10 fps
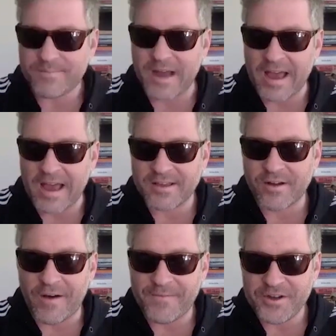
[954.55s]
guy at the
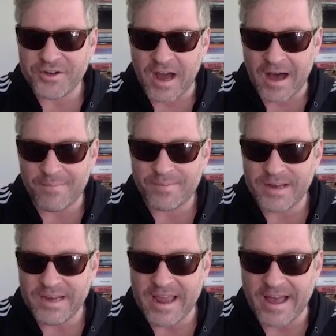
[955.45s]
coffee shop.
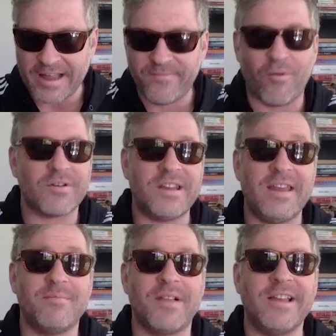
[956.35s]
He has
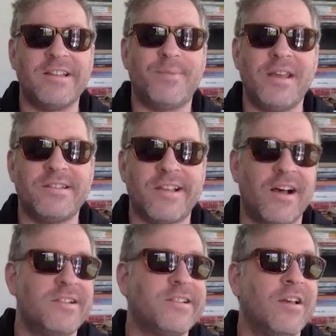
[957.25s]
14 Blaze
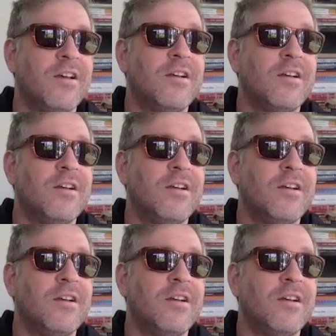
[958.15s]
pizzas.